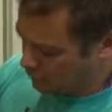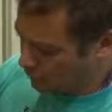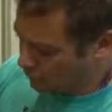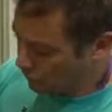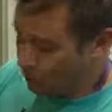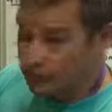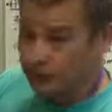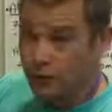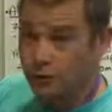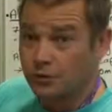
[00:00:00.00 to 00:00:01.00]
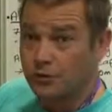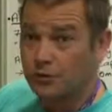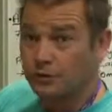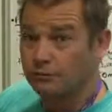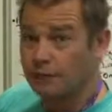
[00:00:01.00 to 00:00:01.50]
New Zealand, of
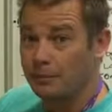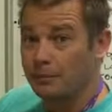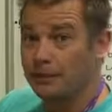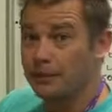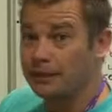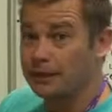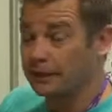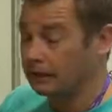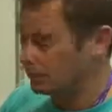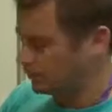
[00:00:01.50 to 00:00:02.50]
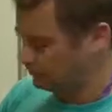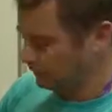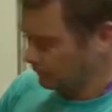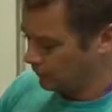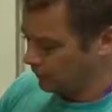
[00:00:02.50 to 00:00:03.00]
course, Papua New Guinea,
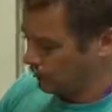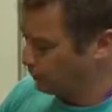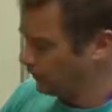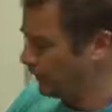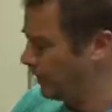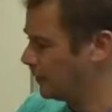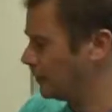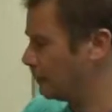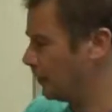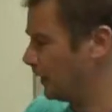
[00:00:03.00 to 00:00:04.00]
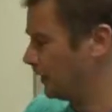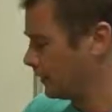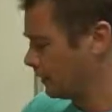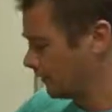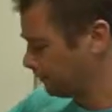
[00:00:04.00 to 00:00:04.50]
all on the edge of
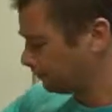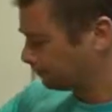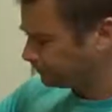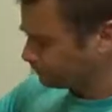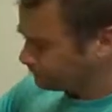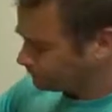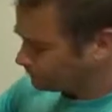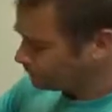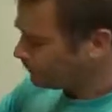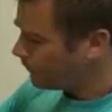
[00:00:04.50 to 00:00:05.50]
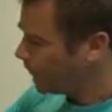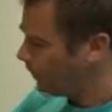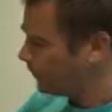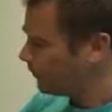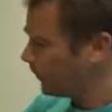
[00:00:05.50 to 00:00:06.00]
plates.
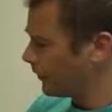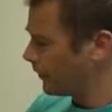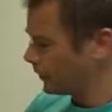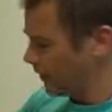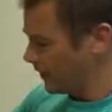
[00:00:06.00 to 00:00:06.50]
If we think